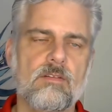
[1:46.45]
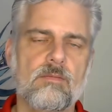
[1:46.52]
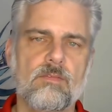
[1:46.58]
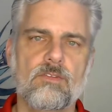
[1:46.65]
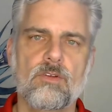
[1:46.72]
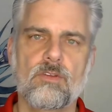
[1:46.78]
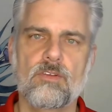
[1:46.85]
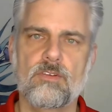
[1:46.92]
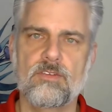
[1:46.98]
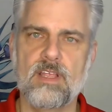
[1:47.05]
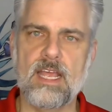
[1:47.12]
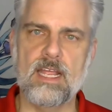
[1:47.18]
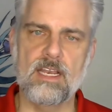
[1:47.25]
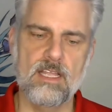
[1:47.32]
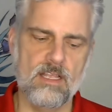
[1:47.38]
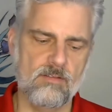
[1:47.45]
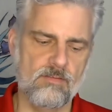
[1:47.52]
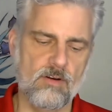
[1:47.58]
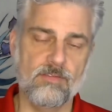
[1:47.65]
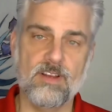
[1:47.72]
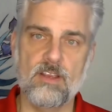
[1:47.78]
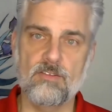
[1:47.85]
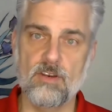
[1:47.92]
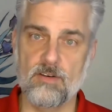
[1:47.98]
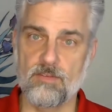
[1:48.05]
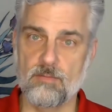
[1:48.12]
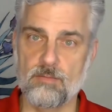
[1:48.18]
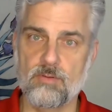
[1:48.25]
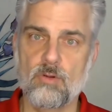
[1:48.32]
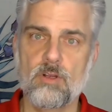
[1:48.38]
So there's that verification of
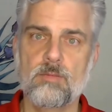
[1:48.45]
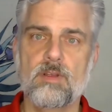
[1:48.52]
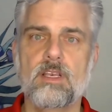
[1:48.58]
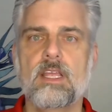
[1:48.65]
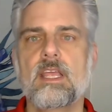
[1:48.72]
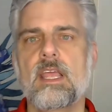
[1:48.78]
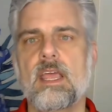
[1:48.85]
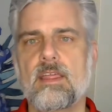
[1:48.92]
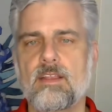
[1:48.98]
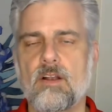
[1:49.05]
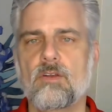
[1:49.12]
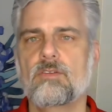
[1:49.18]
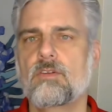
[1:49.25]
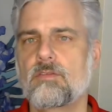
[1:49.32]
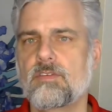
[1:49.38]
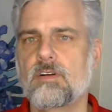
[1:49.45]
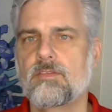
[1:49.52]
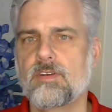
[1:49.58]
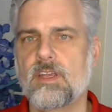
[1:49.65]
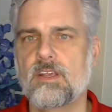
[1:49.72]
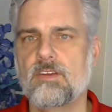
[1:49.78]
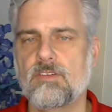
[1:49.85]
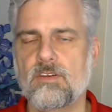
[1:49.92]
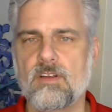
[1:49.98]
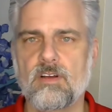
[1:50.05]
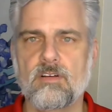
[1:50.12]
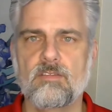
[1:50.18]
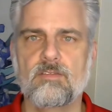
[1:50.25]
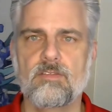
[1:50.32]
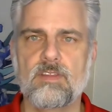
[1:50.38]
employment, and then also verification
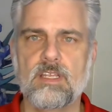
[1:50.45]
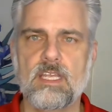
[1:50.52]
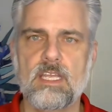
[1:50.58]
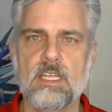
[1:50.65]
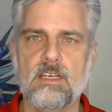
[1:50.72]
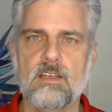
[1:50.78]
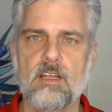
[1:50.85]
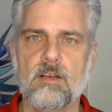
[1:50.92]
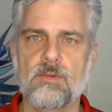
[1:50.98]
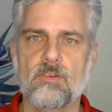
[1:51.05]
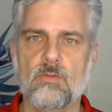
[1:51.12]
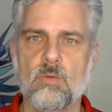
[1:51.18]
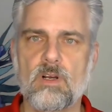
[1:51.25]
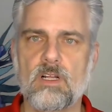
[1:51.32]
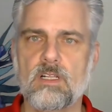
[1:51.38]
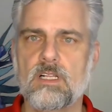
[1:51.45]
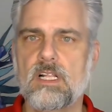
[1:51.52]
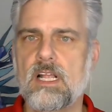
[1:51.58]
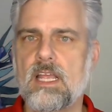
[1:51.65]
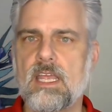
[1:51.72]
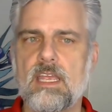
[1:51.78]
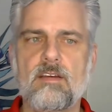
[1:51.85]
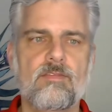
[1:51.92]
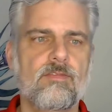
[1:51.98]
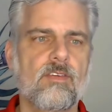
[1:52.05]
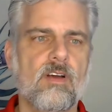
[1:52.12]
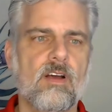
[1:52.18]
of the income as well. If,